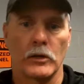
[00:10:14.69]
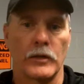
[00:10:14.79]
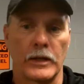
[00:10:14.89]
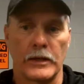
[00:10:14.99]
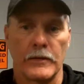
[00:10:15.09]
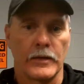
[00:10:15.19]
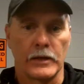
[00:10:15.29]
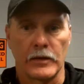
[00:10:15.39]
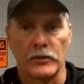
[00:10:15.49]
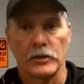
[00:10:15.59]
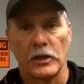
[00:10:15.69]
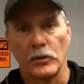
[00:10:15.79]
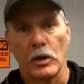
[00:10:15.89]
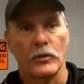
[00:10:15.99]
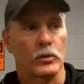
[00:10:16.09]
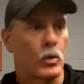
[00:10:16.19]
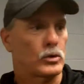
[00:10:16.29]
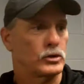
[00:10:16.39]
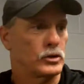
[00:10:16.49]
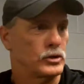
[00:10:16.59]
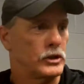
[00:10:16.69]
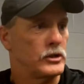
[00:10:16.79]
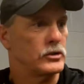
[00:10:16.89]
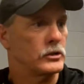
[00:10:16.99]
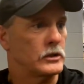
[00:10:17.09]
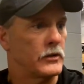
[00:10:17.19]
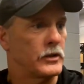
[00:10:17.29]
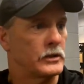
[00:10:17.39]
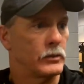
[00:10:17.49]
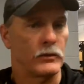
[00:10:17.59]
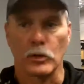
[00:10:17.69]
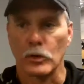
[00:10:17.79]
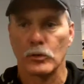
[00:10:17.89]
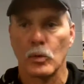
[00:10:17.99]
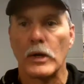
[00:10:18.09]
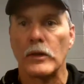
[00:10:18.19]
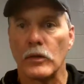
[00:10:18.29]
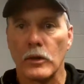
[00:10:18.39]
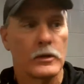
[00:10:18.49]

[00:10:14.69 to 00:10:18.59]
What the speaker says: and they've done that throughout the course of the season. And I think that we've learned to win